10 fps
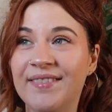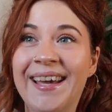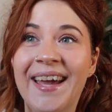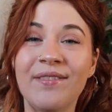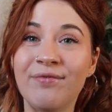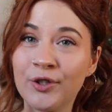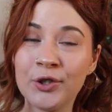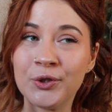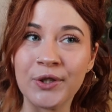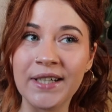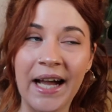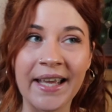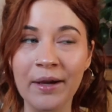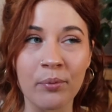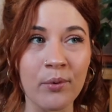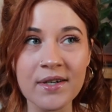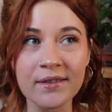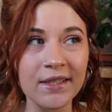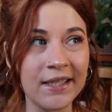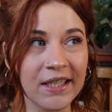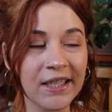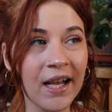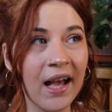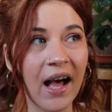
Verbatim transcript: yeah, for sure, I get bored here.